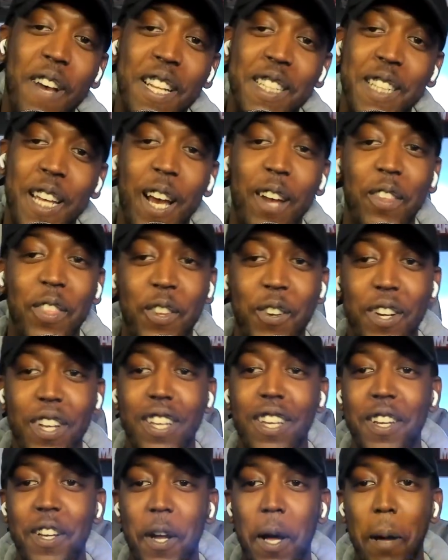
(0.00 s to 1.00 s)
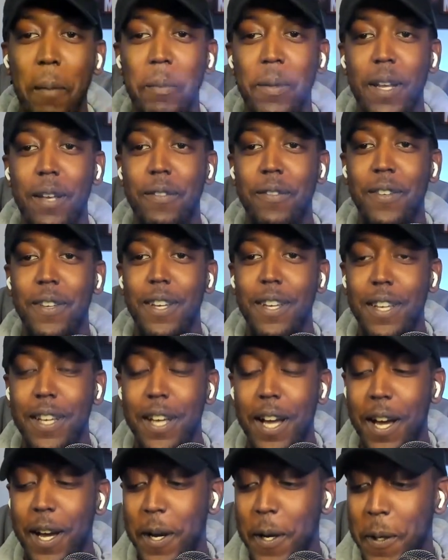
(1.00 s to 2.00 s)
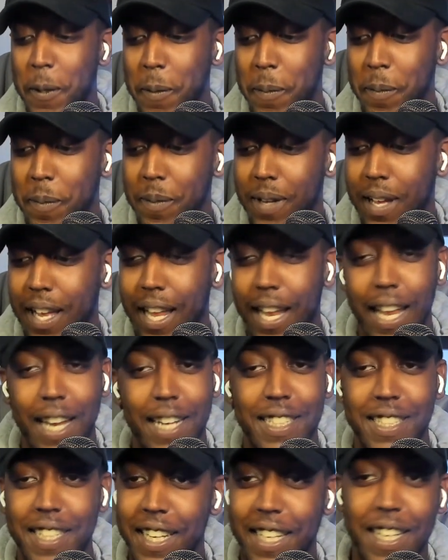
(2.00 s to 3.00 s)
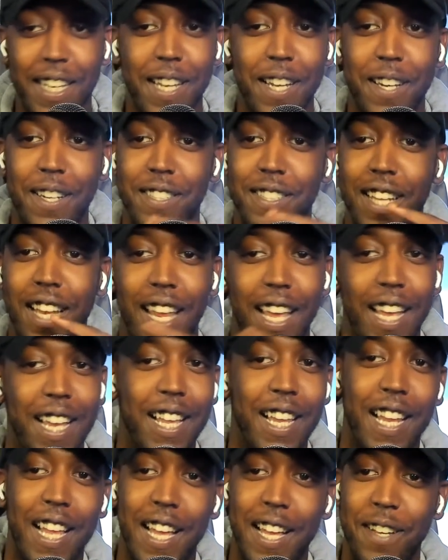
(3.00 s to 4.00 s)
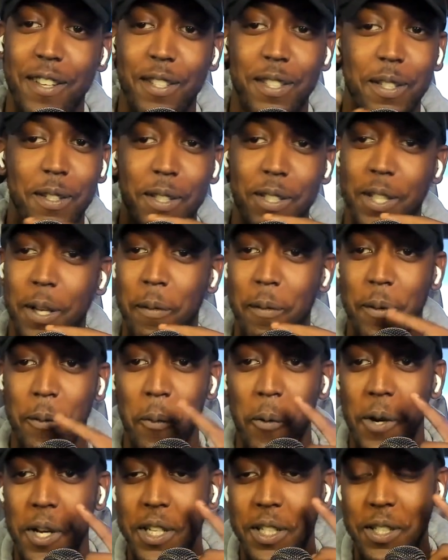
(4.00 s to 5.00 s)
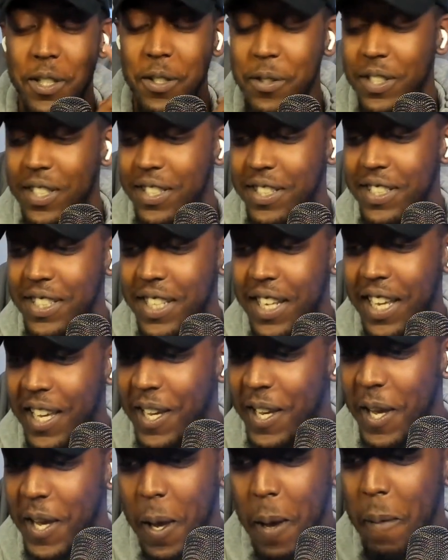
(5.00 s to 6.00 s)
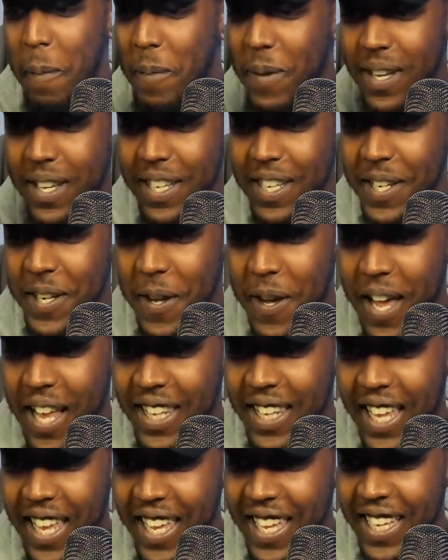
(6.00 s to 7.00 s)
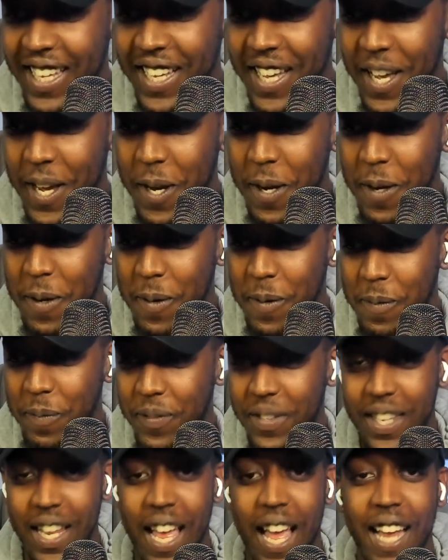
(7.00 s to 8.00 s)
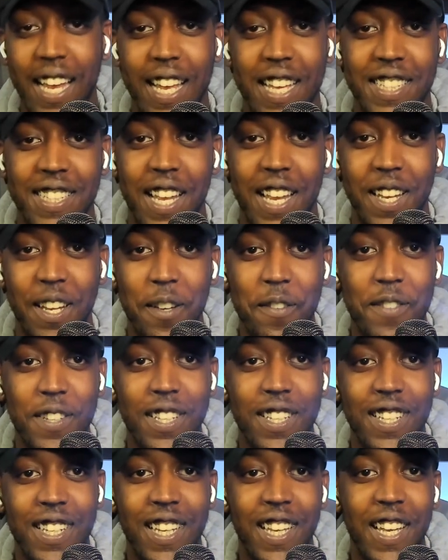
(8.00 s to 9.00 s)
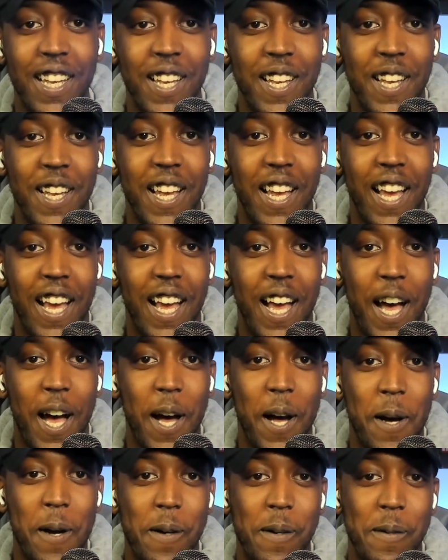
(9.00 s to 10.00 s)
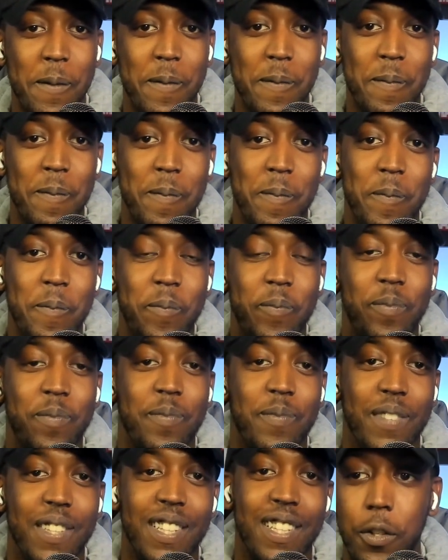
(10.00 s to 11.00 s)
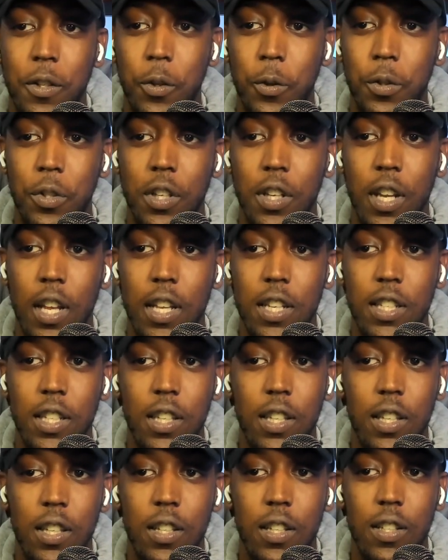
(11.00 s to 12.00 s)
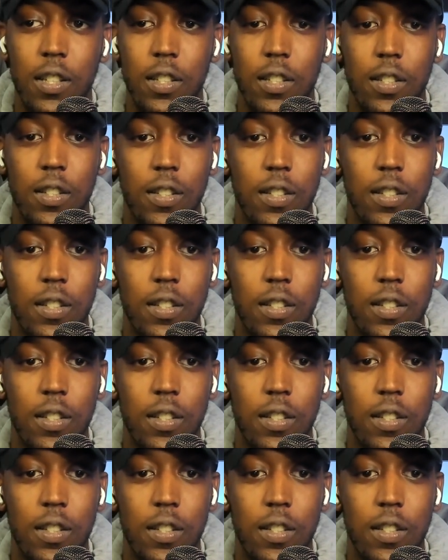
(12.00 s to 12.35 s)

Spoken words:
For my top 3, I'm definitely I like 10 years, I like Clouds, some of the ones you just said. But I like I guess I love it. Um Introducing Nezi.